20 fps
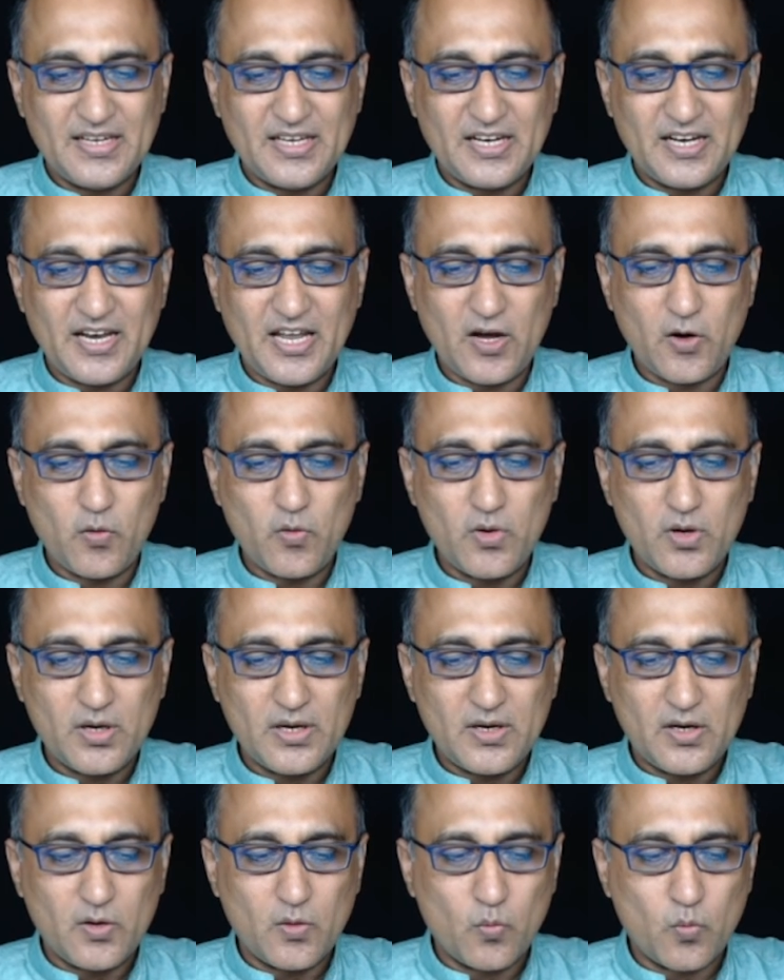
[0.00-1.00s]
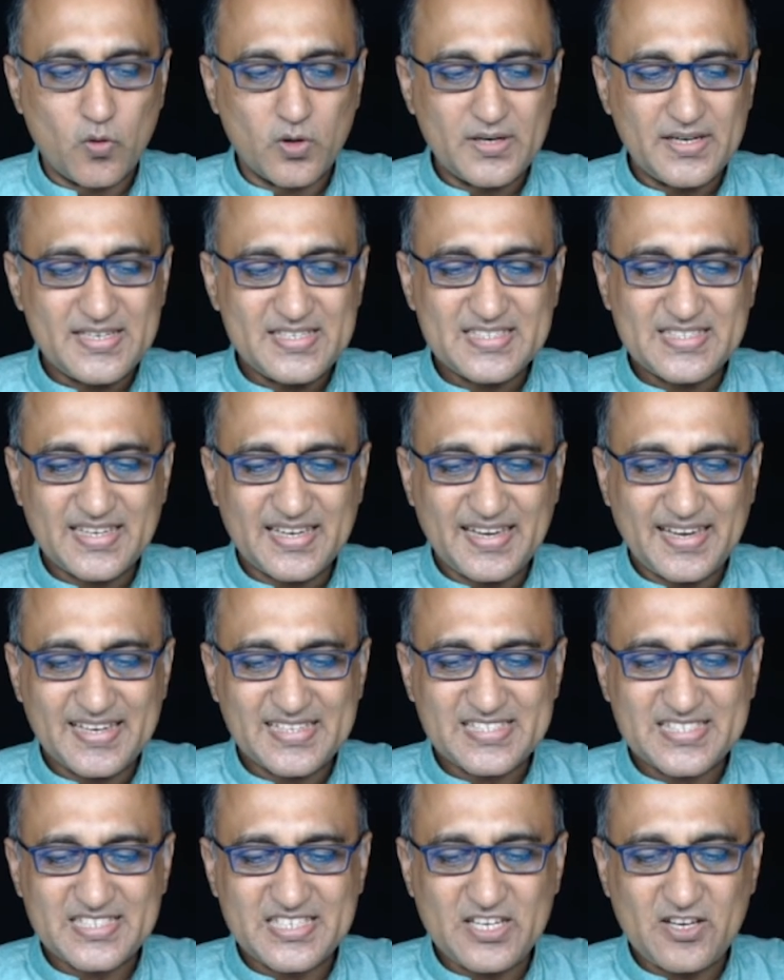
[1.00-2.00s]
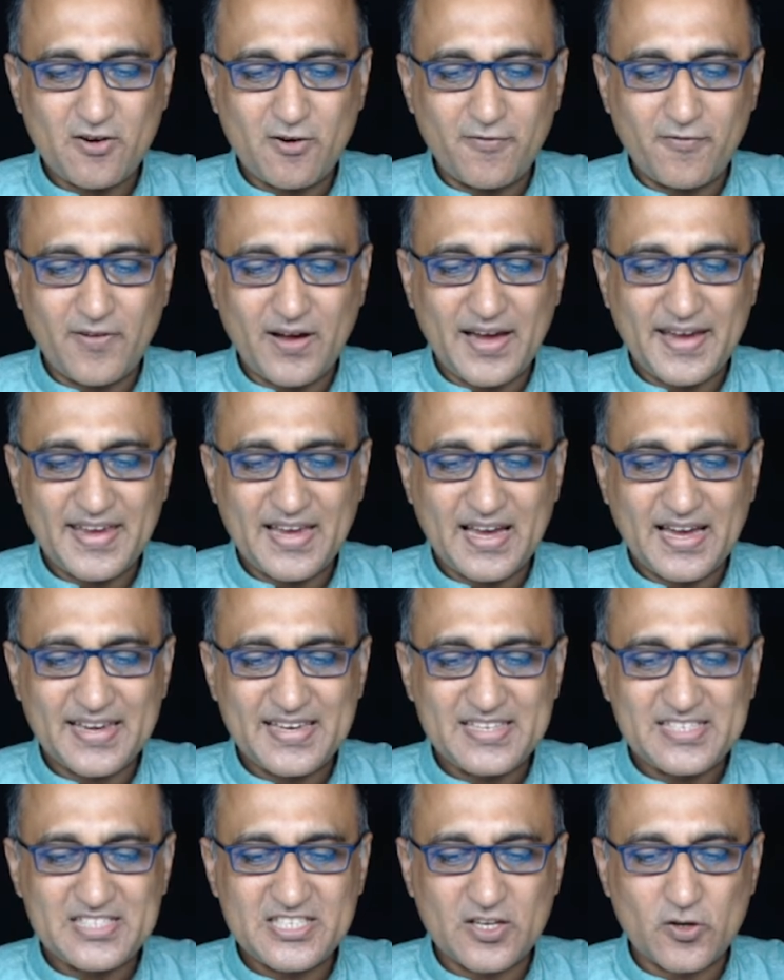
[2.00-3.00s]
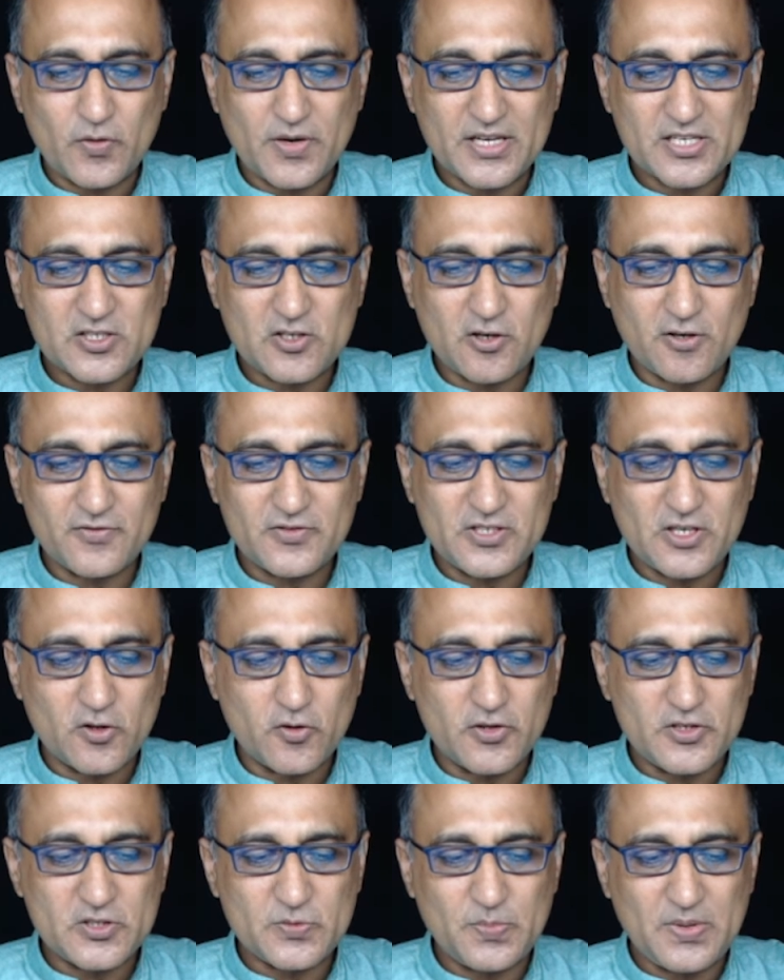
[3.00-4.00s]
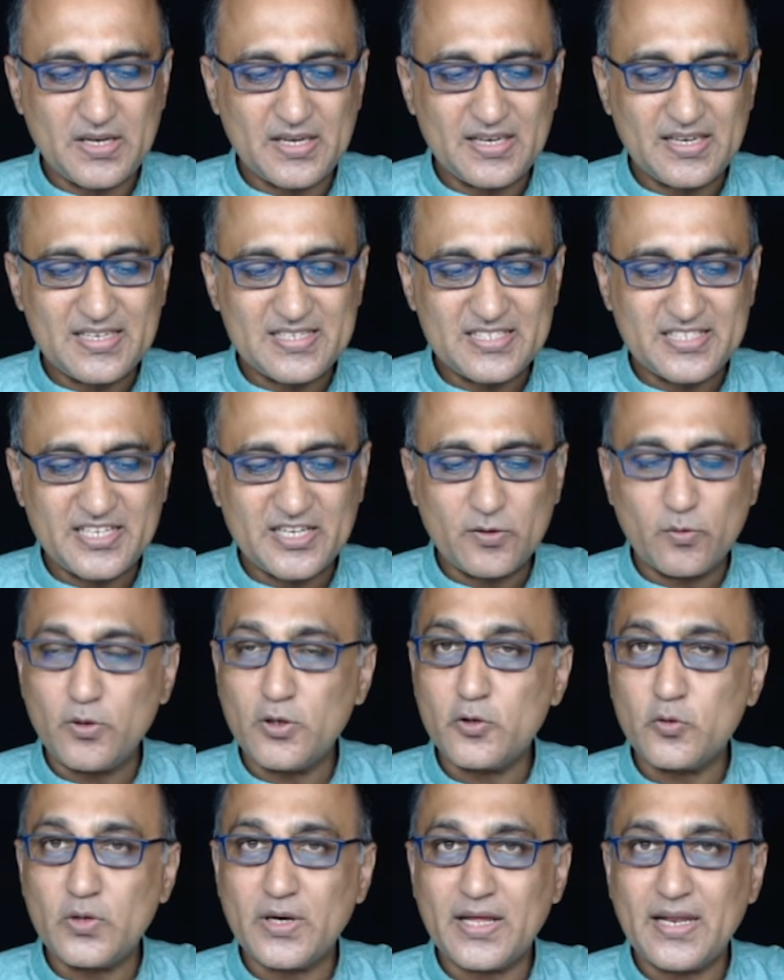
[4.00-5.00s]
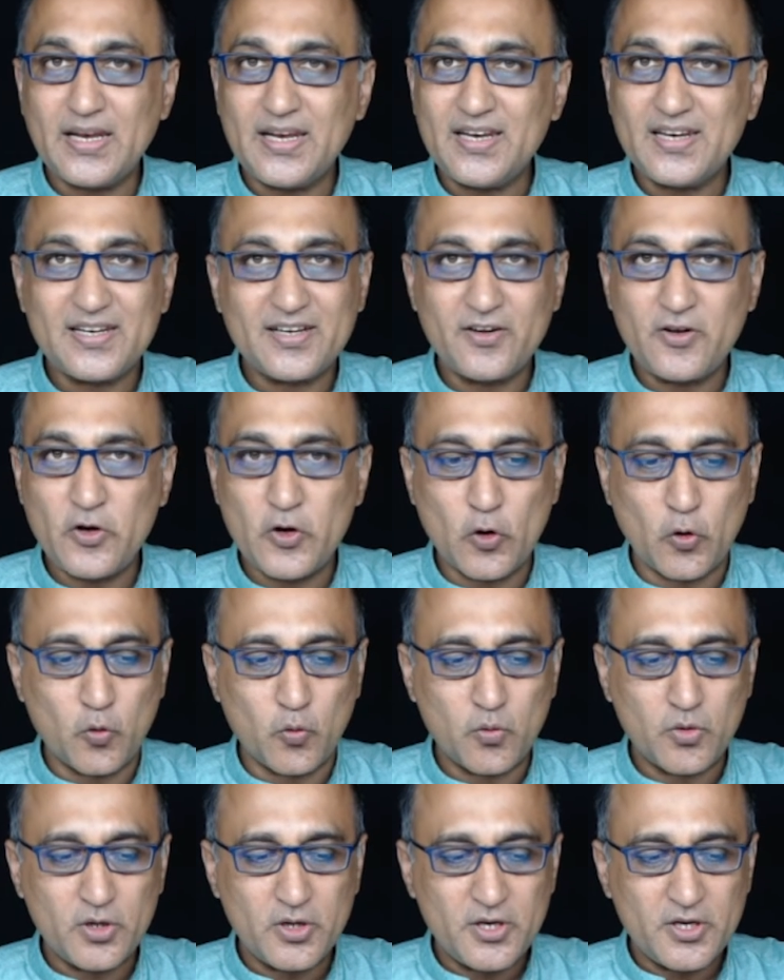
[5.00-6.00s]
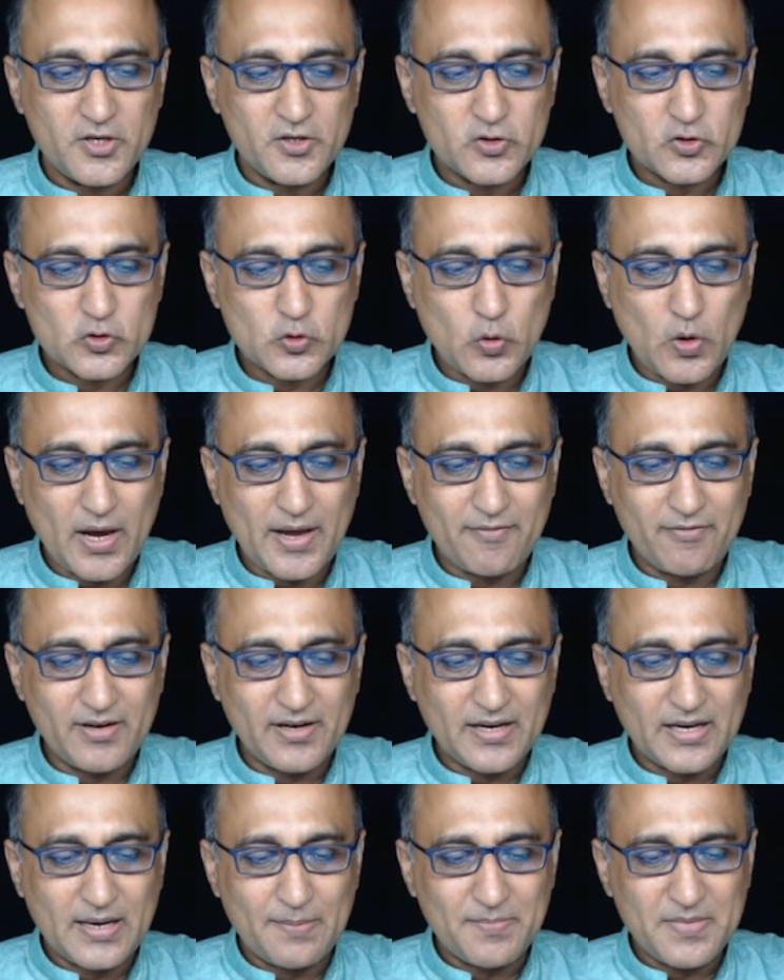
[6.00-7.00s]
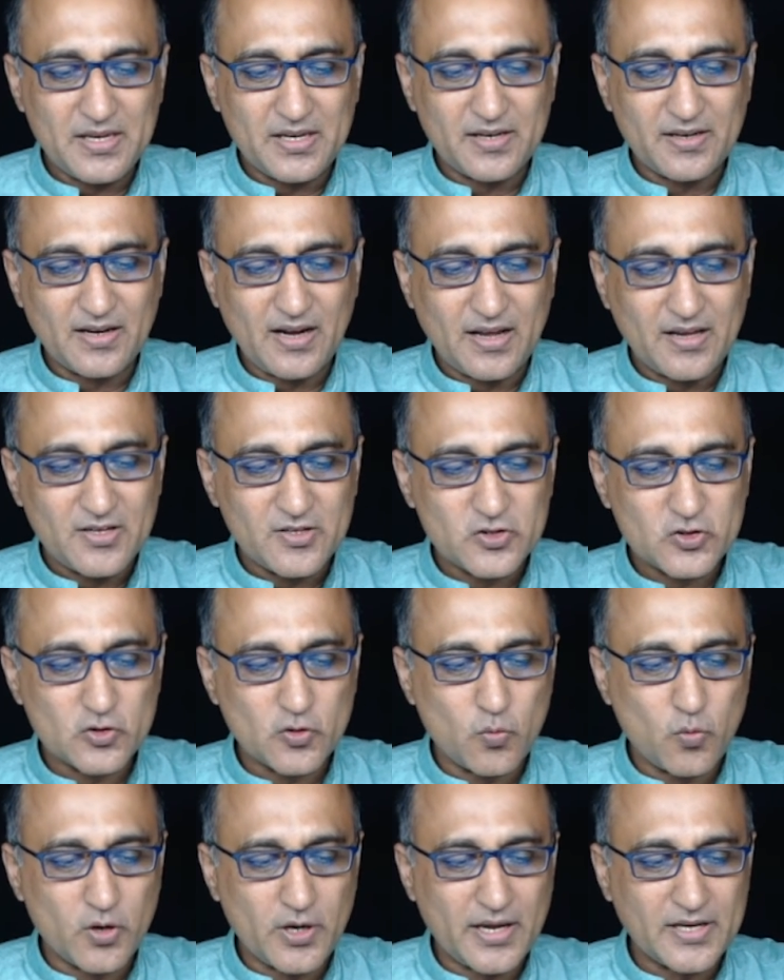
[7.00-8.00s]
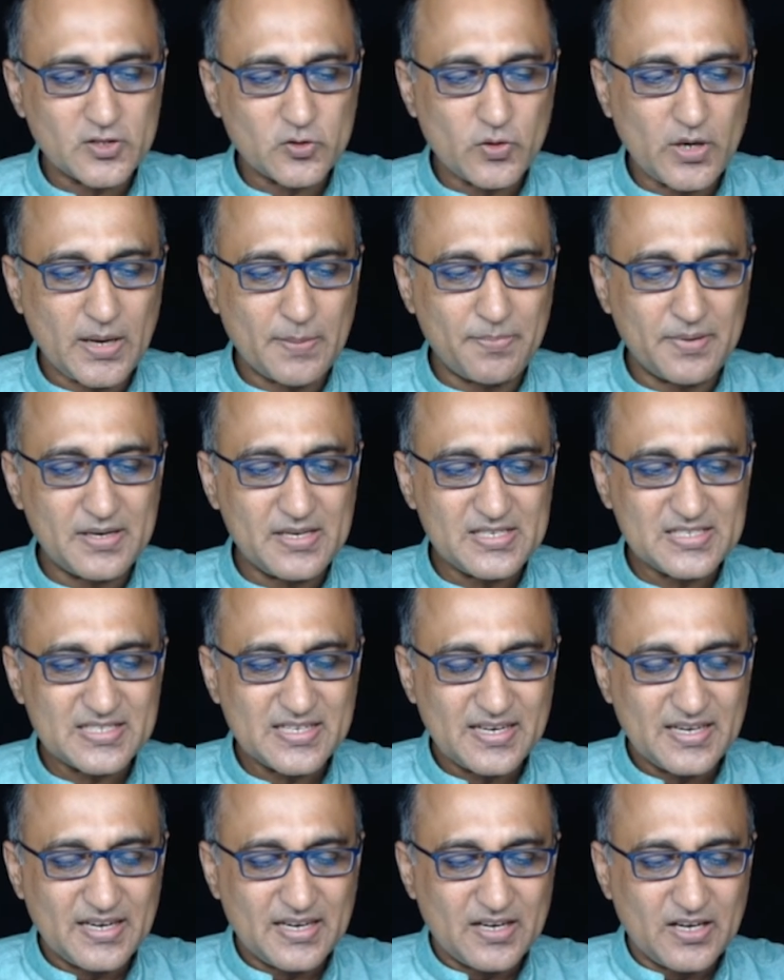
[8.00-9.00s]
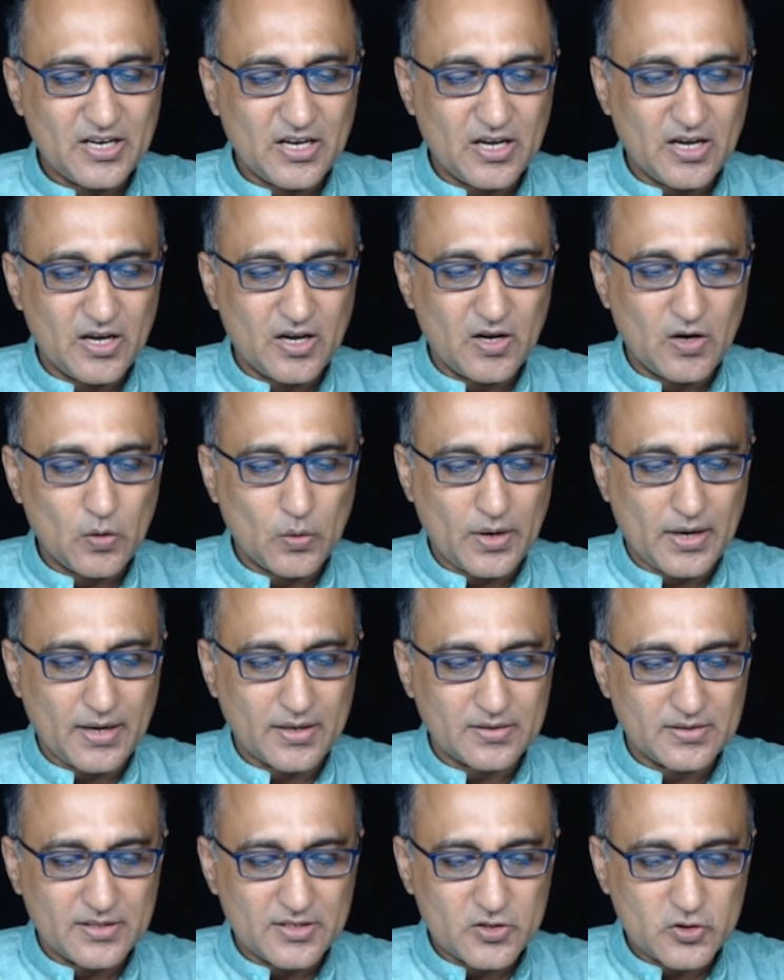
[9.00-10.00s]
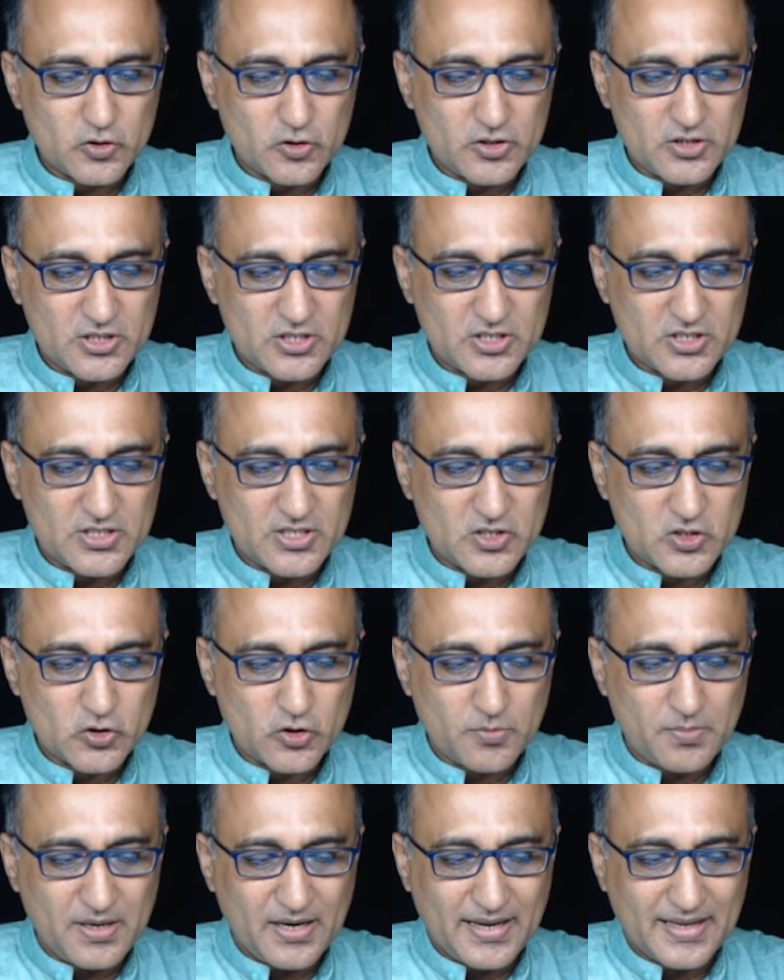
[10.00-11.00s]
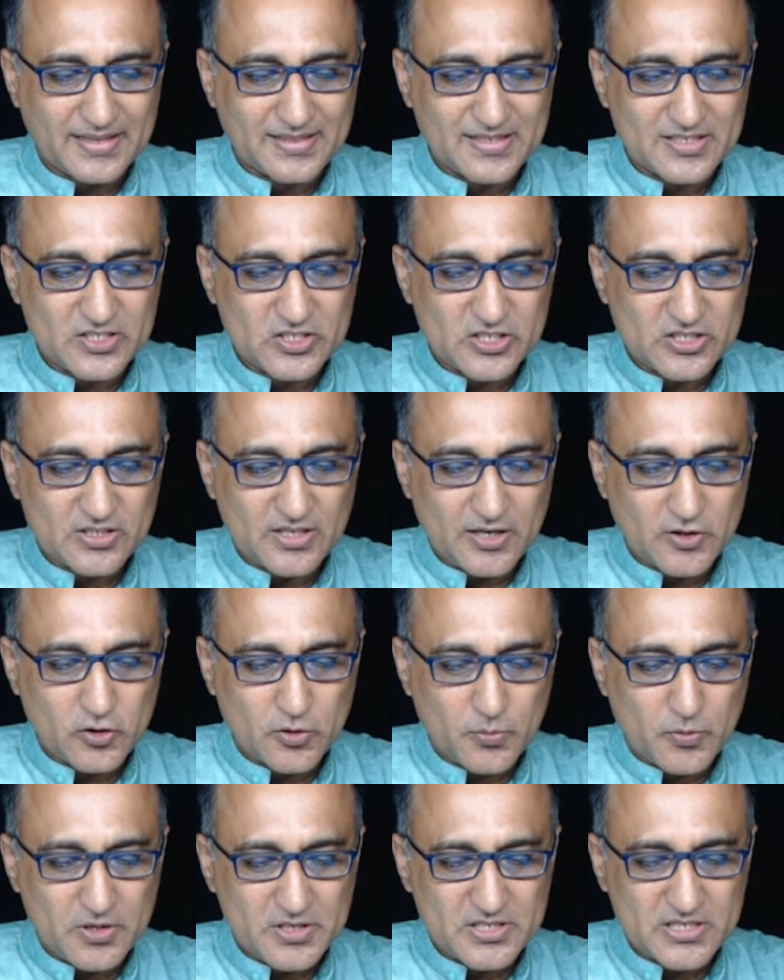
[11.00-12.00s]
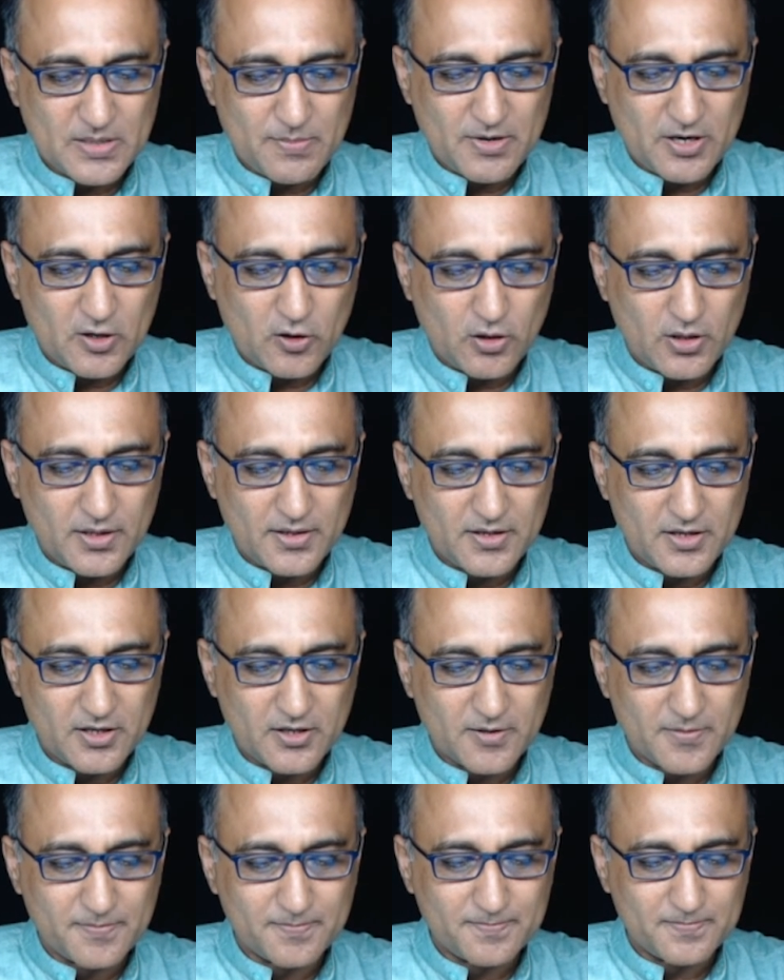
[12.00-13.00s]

Now what is st of I 0? St of 0 is b. Is it equal to null? No. So I will come here. So what has to happen is, okay, this should be like this. I should put a semicolon here.